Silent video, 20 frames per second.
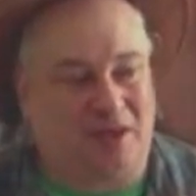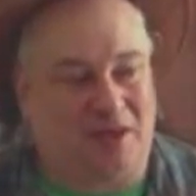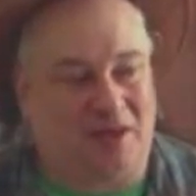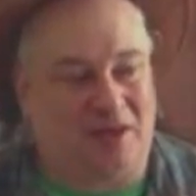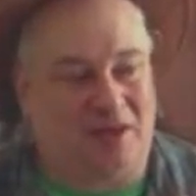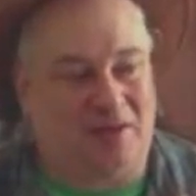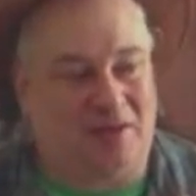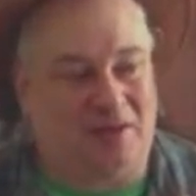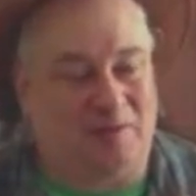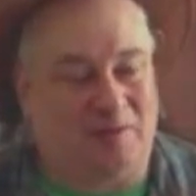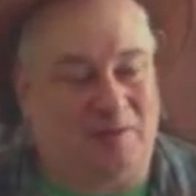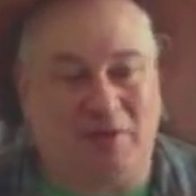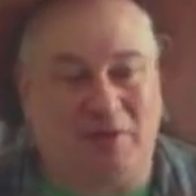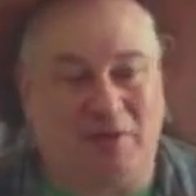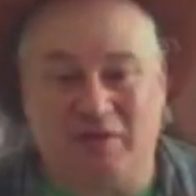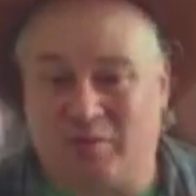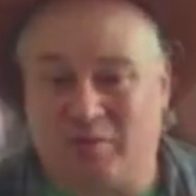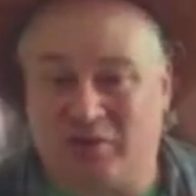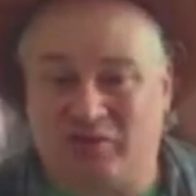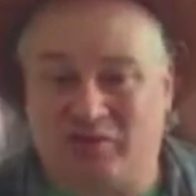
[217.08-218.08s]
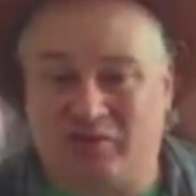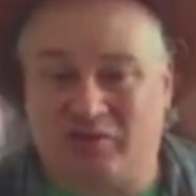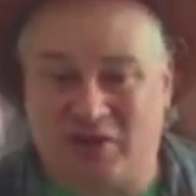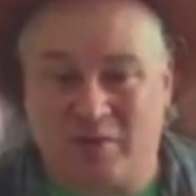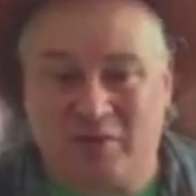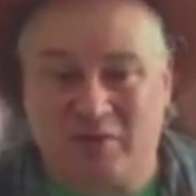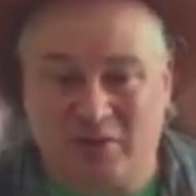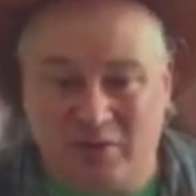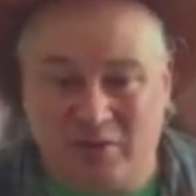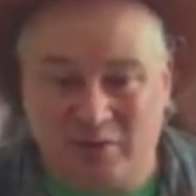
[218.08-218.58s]
things I want to
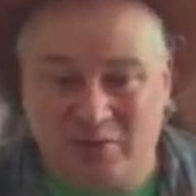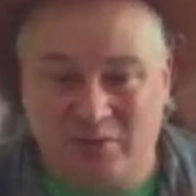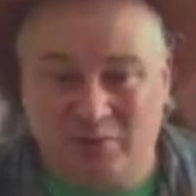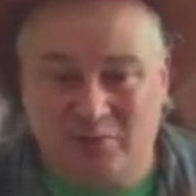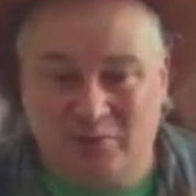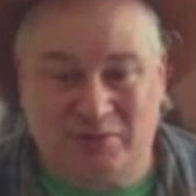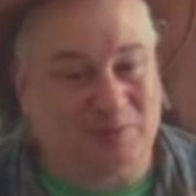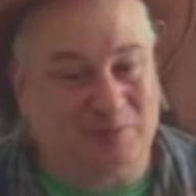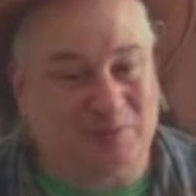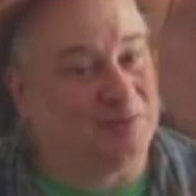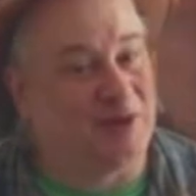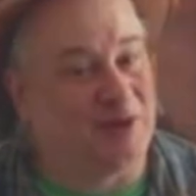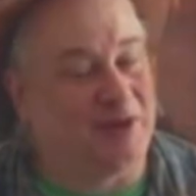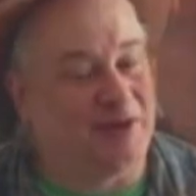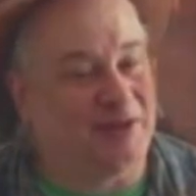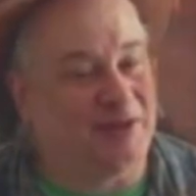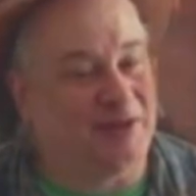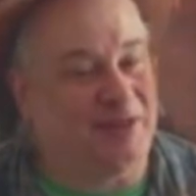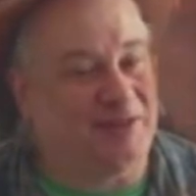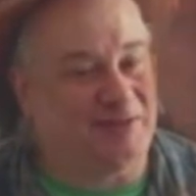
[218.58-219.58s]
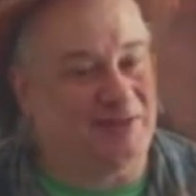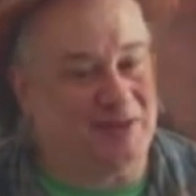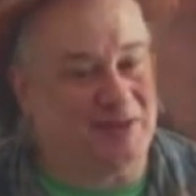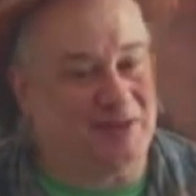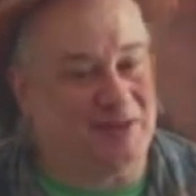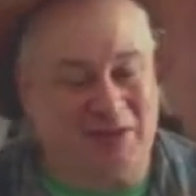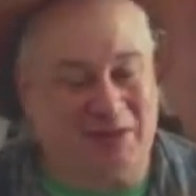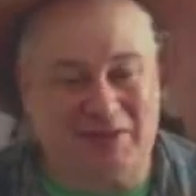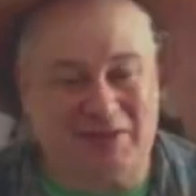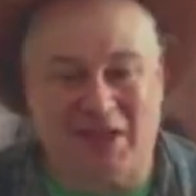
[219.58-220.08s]
share with you and
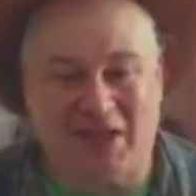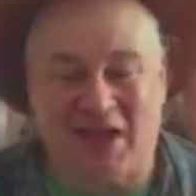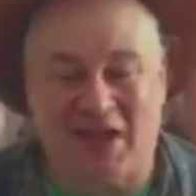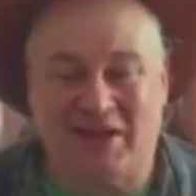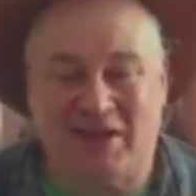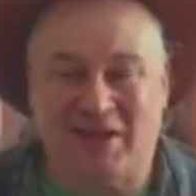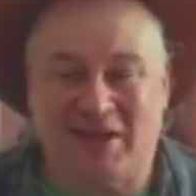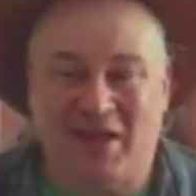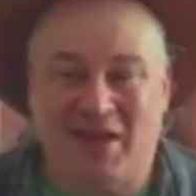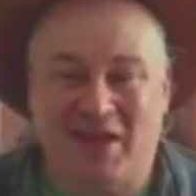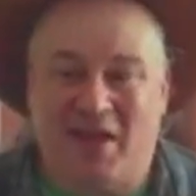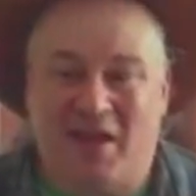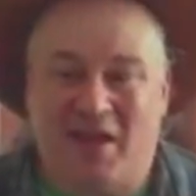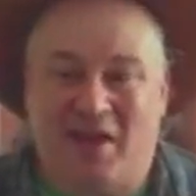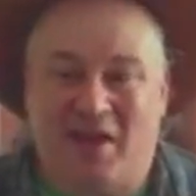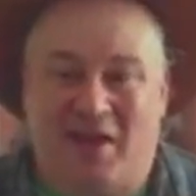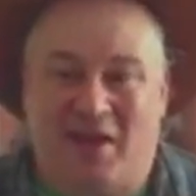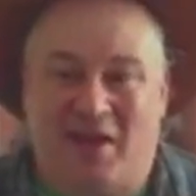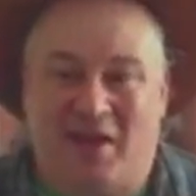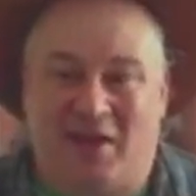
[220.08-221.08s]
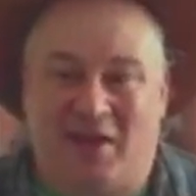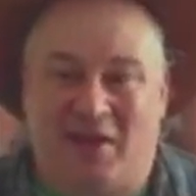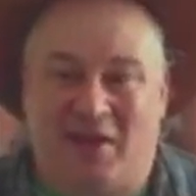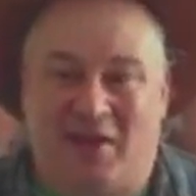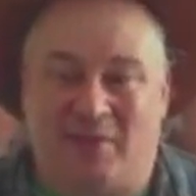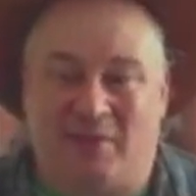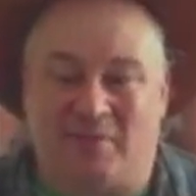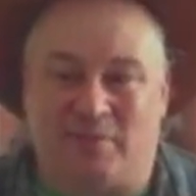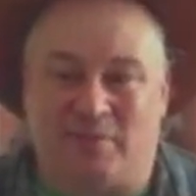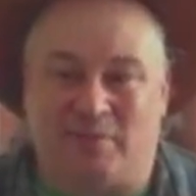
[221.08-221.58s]
stuff like that.
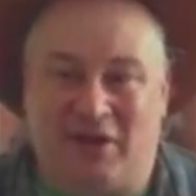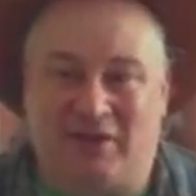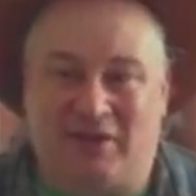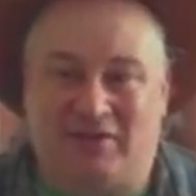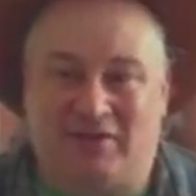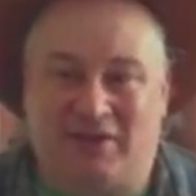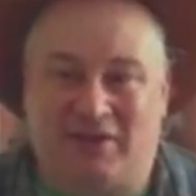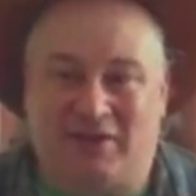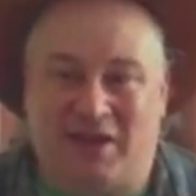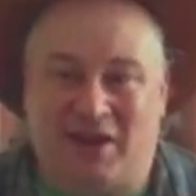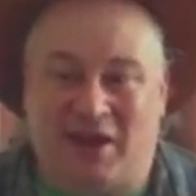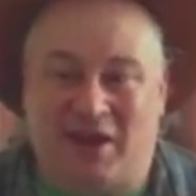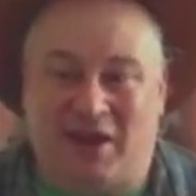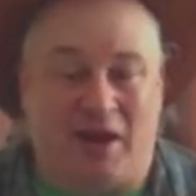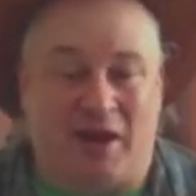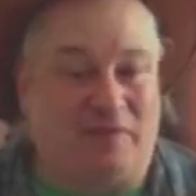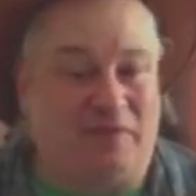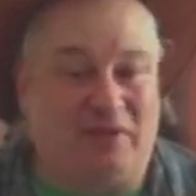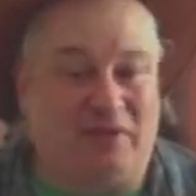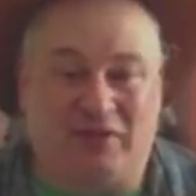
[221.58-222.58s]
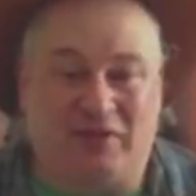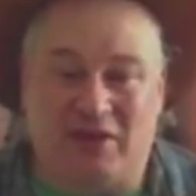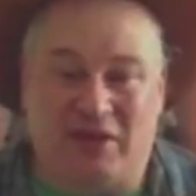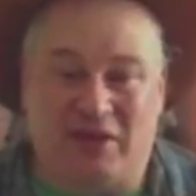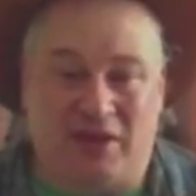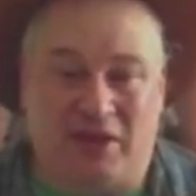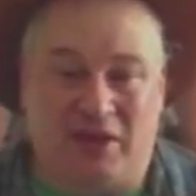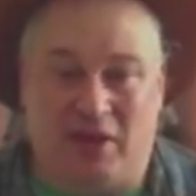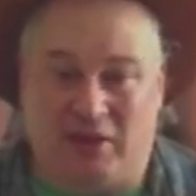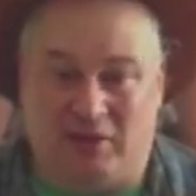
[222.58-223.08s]
But and
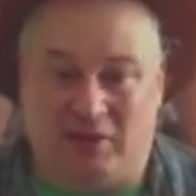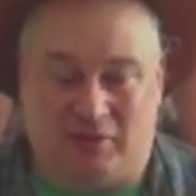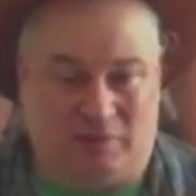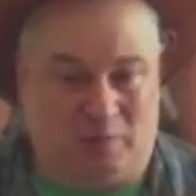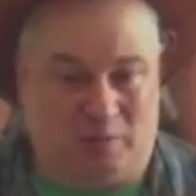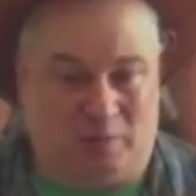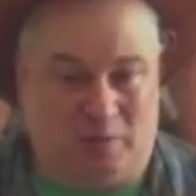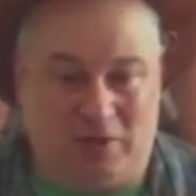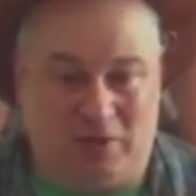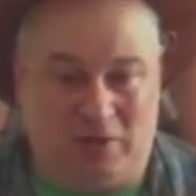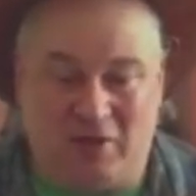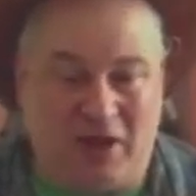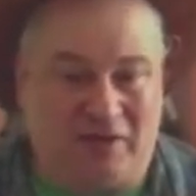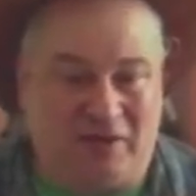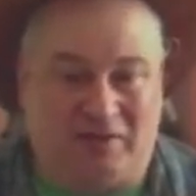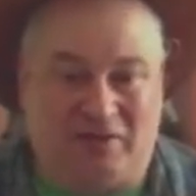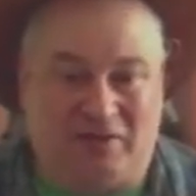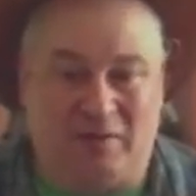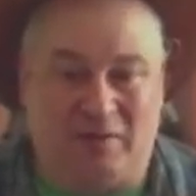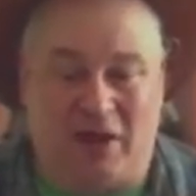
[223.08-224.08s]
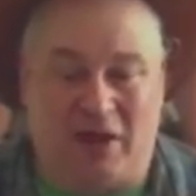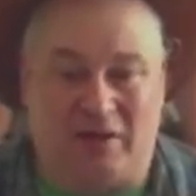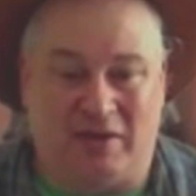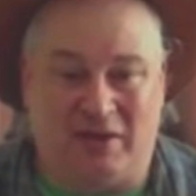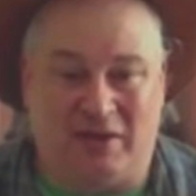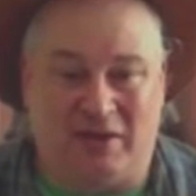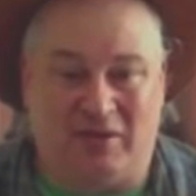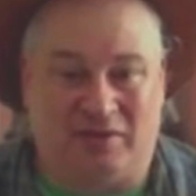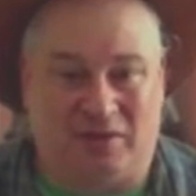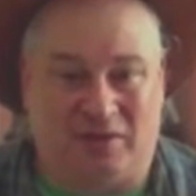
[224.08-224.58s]
obviously, when you guys send me
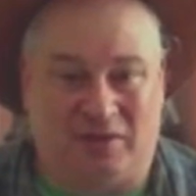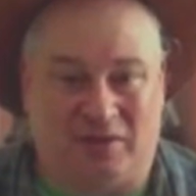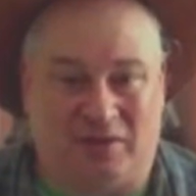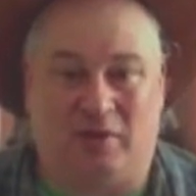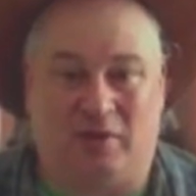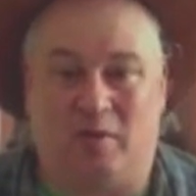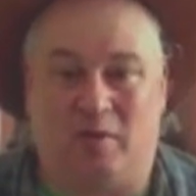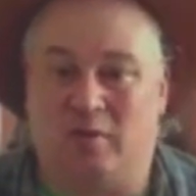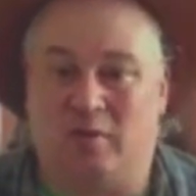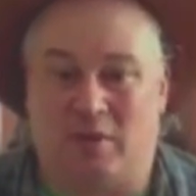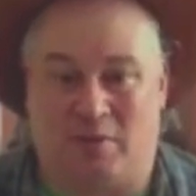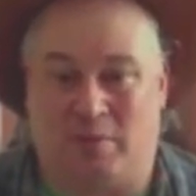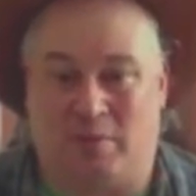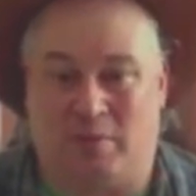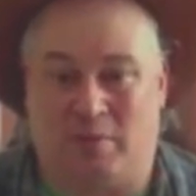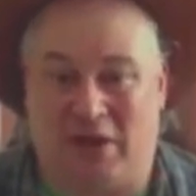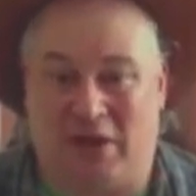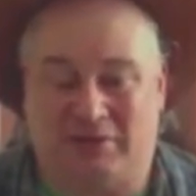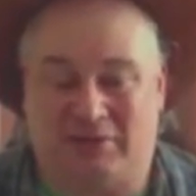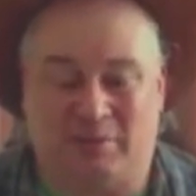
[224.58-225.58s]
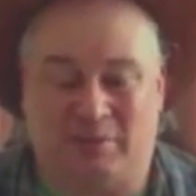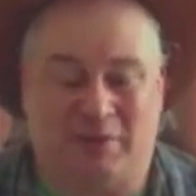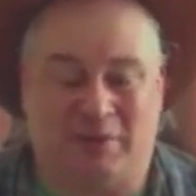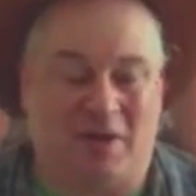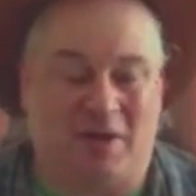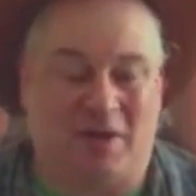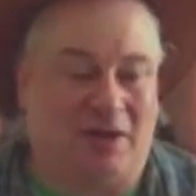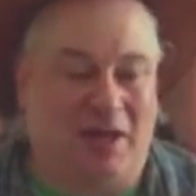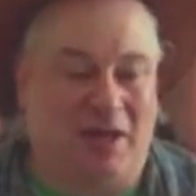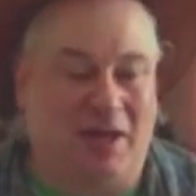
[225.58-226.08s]
ideas that are really cool, I'm going to pass them
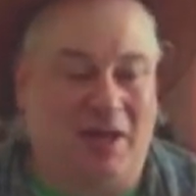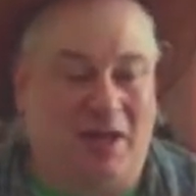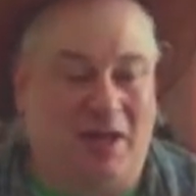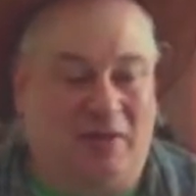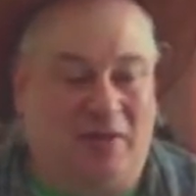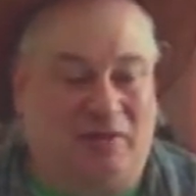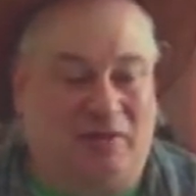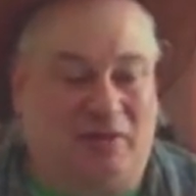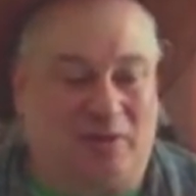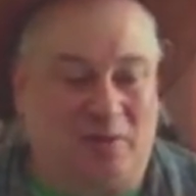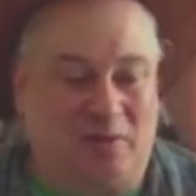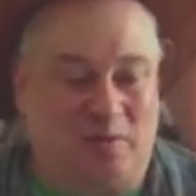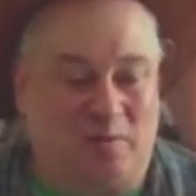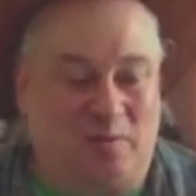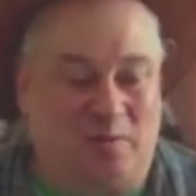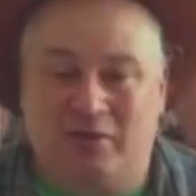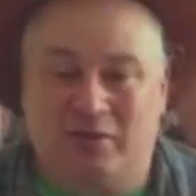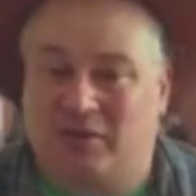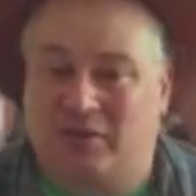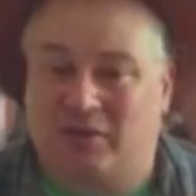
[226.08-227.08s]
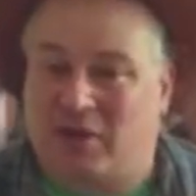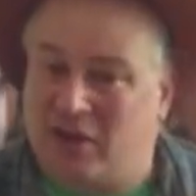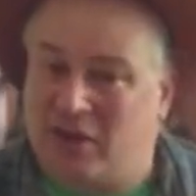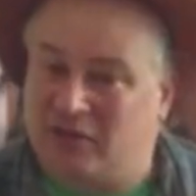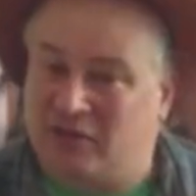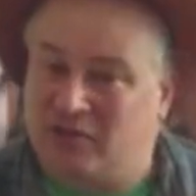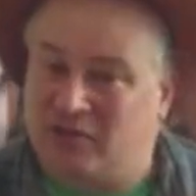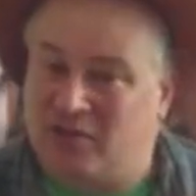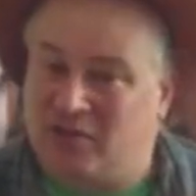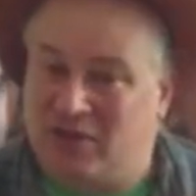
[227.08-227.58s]
along. So we're kind
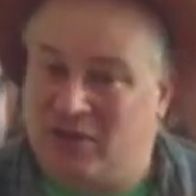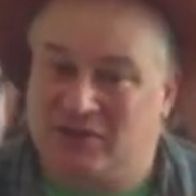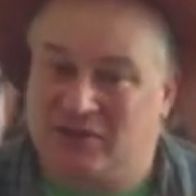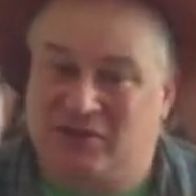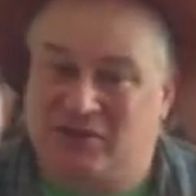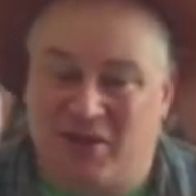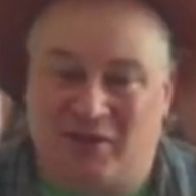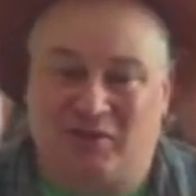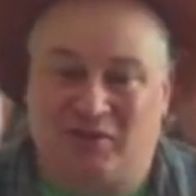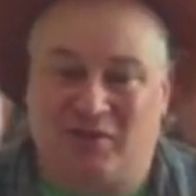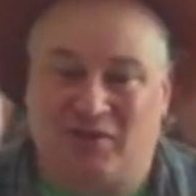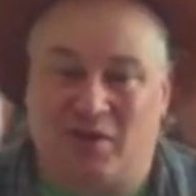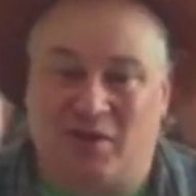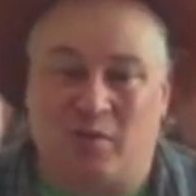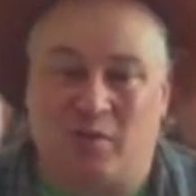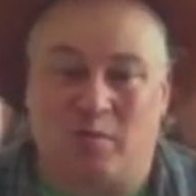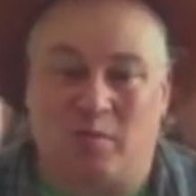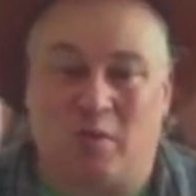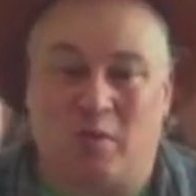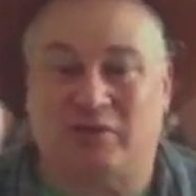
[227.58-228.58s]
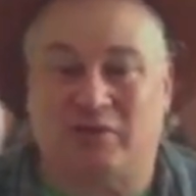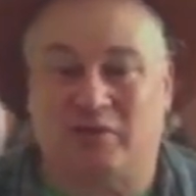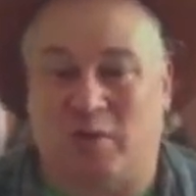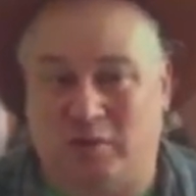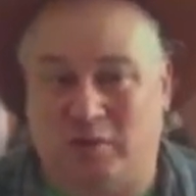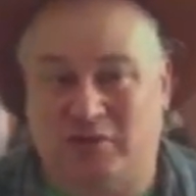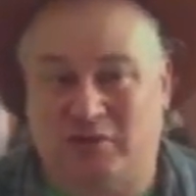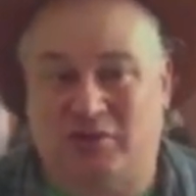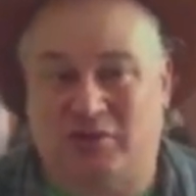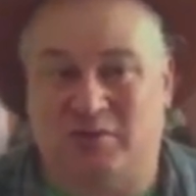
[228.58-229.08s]
of starting a discussion on what does
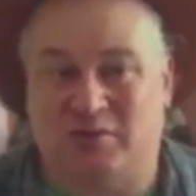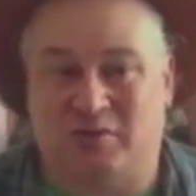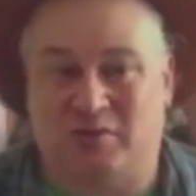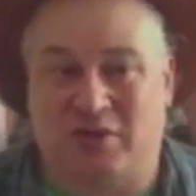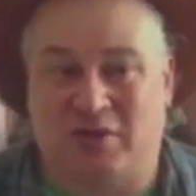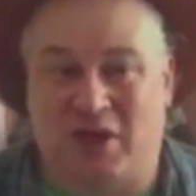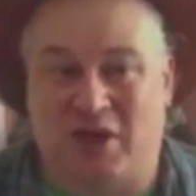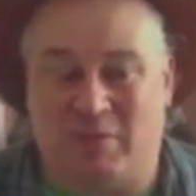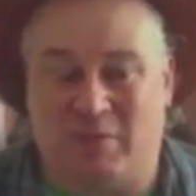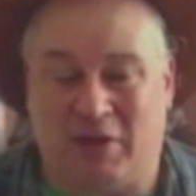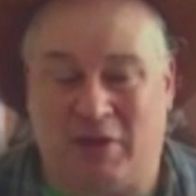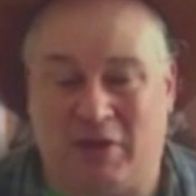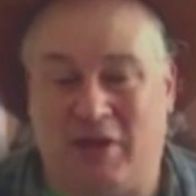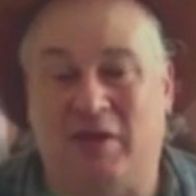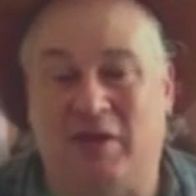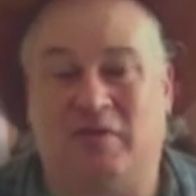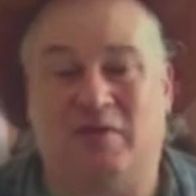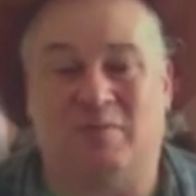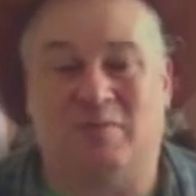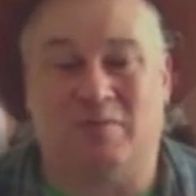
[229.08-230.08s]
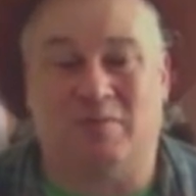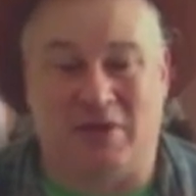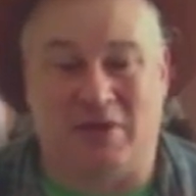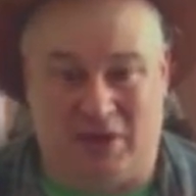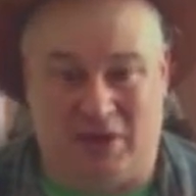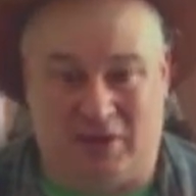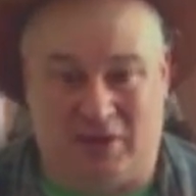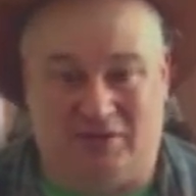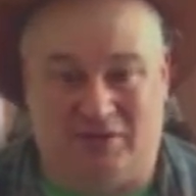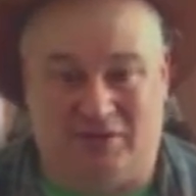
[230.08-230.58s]
old school gaming even
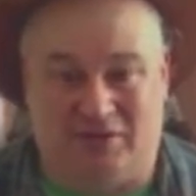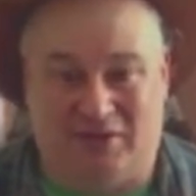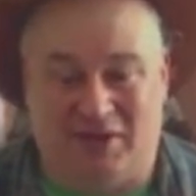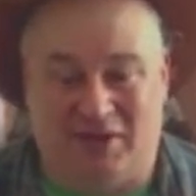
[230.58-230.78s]
mean?